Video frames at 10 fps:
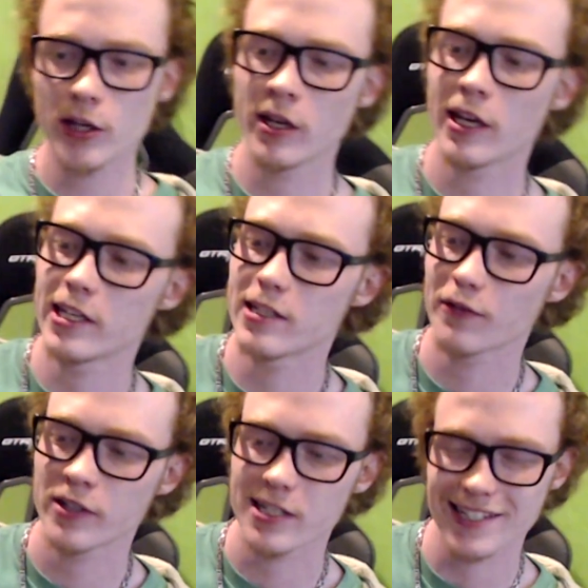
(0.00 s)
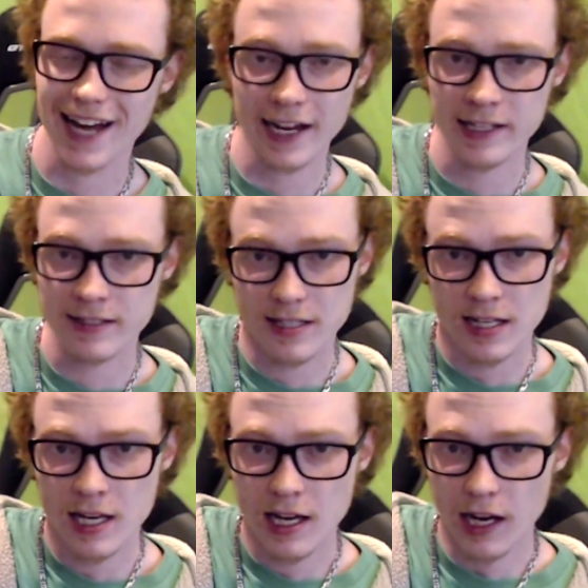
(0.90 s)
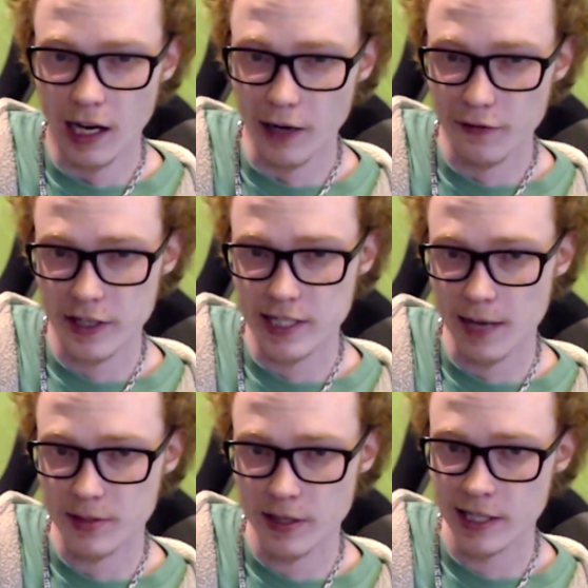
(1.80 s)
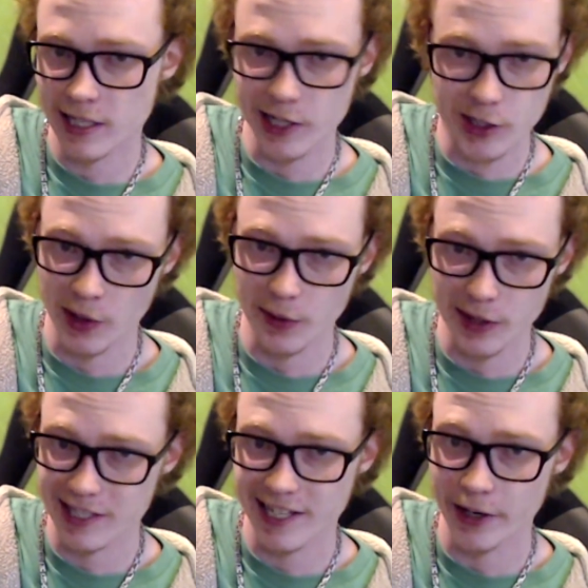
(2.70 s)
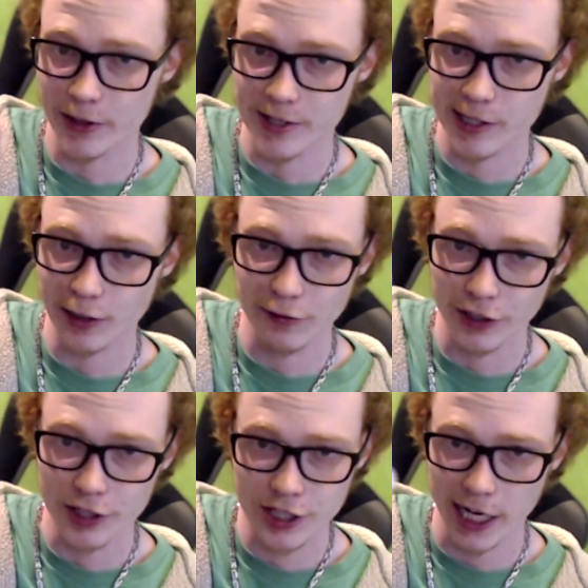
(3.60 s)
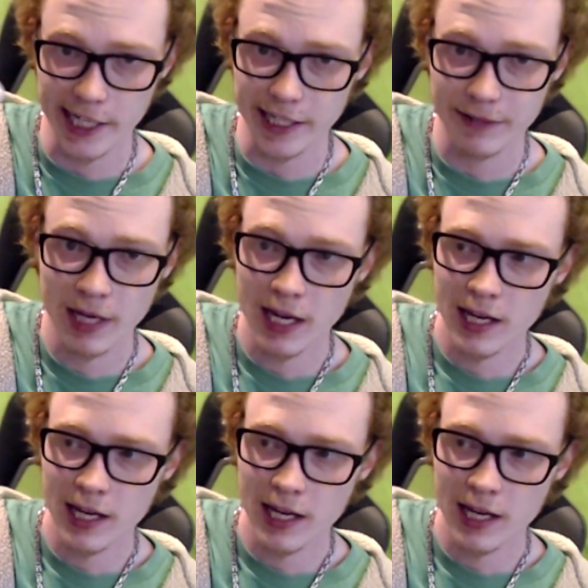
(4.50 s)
You can get different designs for the tops of these. I just went with the standard silver shiny